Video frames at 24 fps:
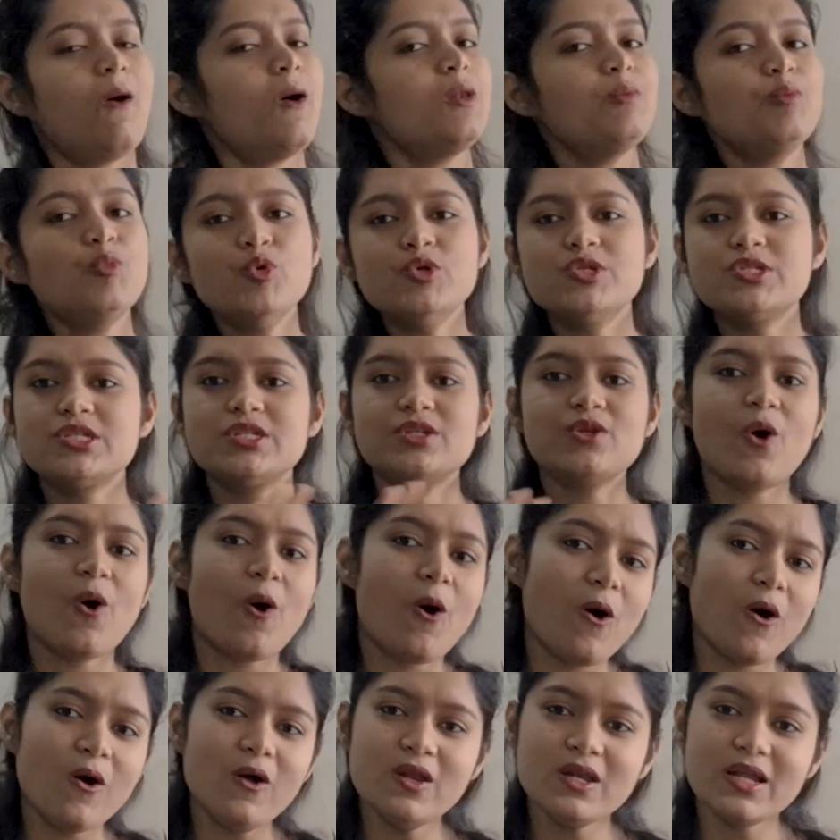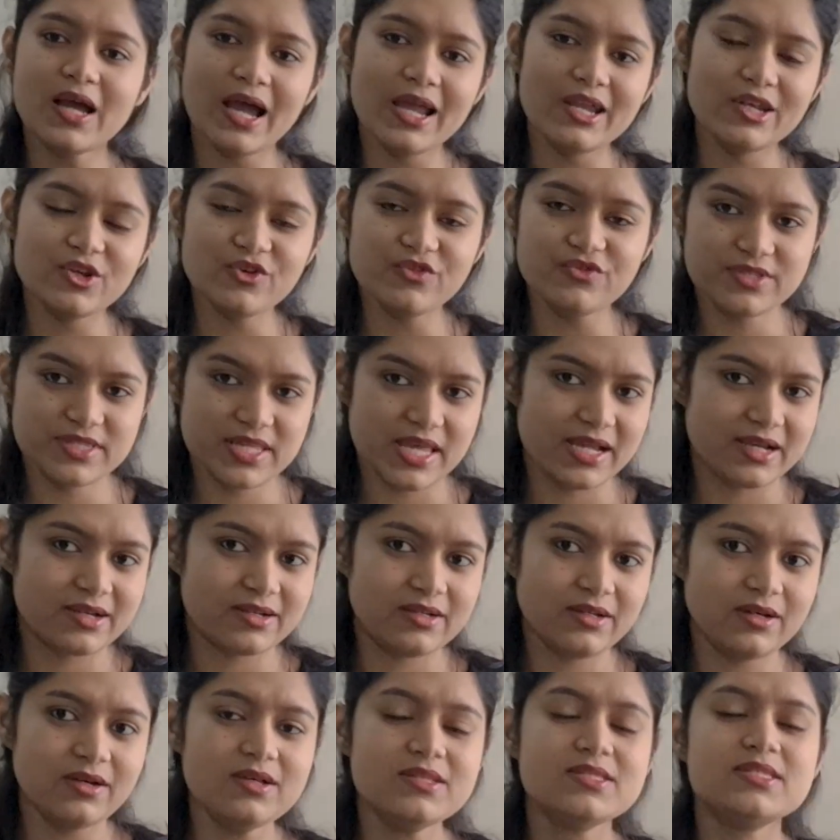almost in all kind of
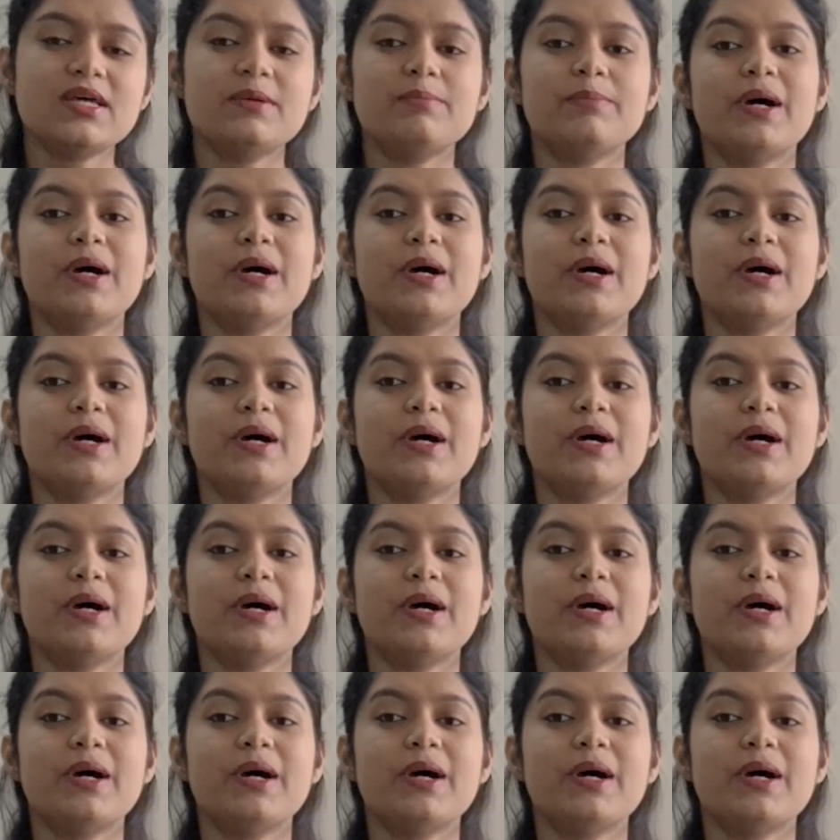sectors